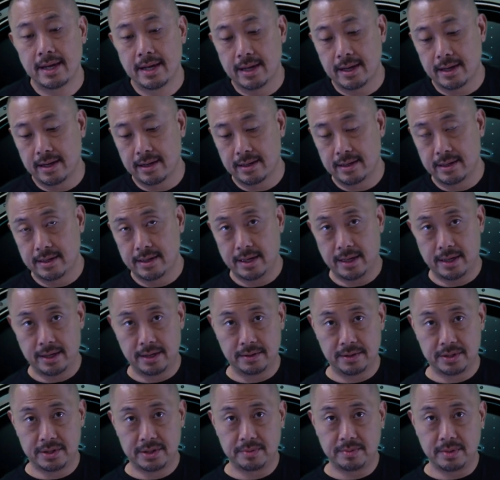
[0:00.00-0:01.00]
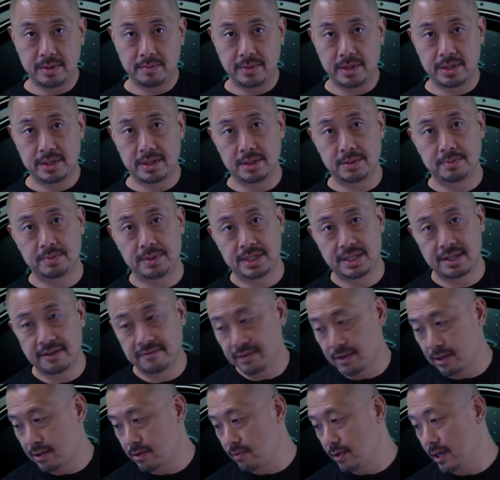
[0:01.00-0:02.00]
and how it should be mission
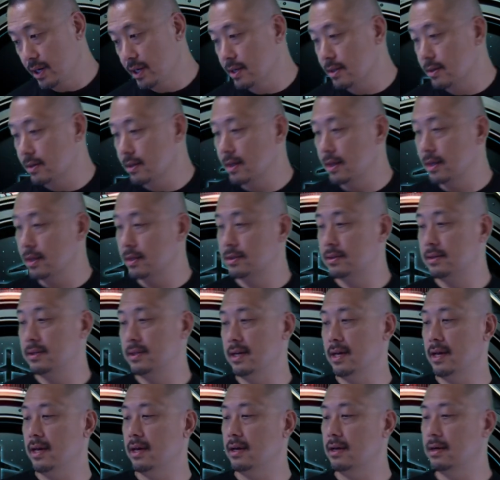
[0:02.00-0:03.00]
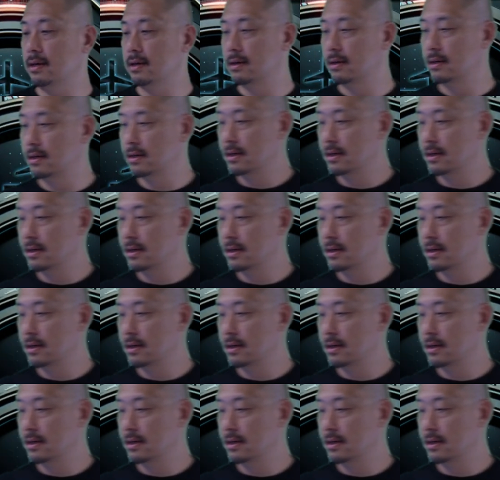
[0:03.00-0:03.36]
specific, right? And today,